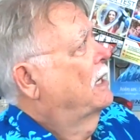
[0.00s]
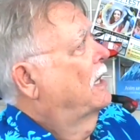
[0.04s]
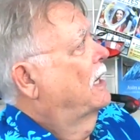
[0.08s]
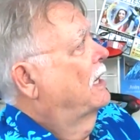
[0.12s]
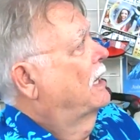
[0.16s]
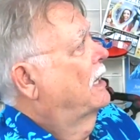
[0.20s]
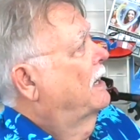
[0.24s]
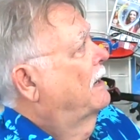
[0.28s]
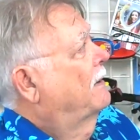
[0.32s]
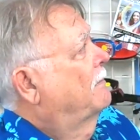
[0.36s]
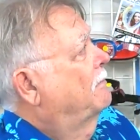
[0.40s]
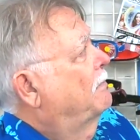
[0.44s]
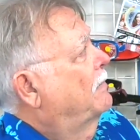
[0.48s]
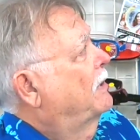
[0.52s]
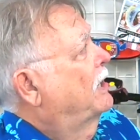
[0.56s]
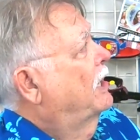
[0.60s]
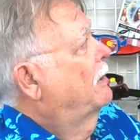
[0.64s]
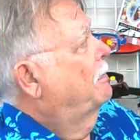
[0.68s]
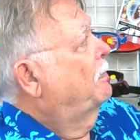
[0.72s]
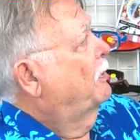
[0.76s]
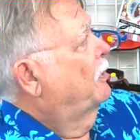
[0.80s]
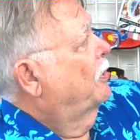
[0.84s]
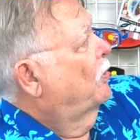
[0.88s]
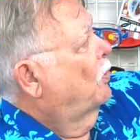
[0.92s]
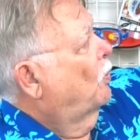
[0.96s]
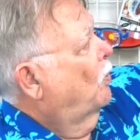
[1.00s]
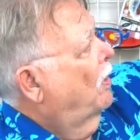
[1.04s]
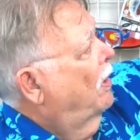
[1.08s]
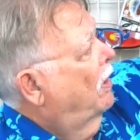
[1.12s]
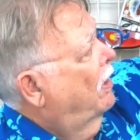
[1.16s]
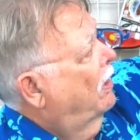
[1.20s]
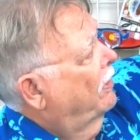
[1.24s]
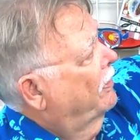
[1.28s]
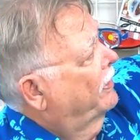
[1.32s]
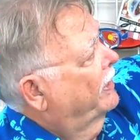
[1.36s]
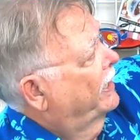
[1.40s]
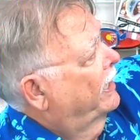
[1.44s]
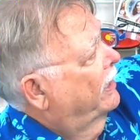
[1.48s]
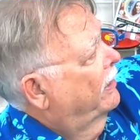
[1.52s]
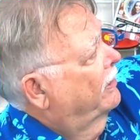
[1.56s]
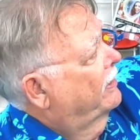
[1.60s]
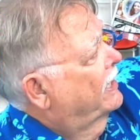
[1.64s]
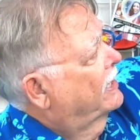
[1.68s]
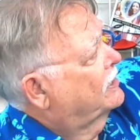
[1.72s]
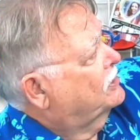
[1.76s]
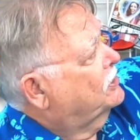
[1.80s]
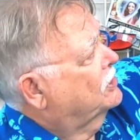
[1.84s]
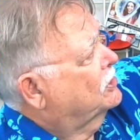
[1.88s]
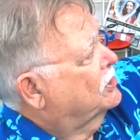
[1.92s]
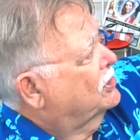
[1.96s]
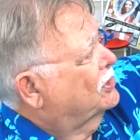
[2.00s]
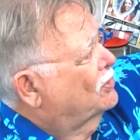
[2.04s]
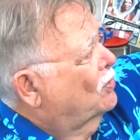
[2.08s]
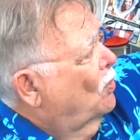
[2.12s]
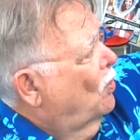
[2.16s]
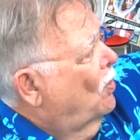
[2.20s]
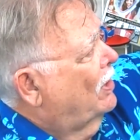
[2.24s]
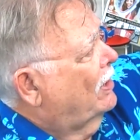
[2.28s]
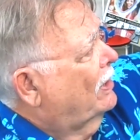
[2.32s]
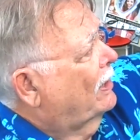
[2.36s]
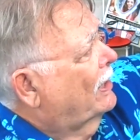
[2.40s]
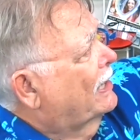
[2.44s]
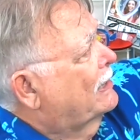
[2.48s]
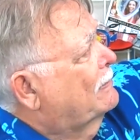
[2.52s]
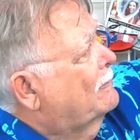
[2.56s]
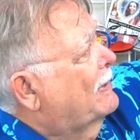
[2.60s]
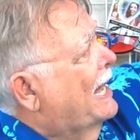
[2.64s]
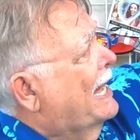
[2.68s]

Up on the wall there, that's a snorkeling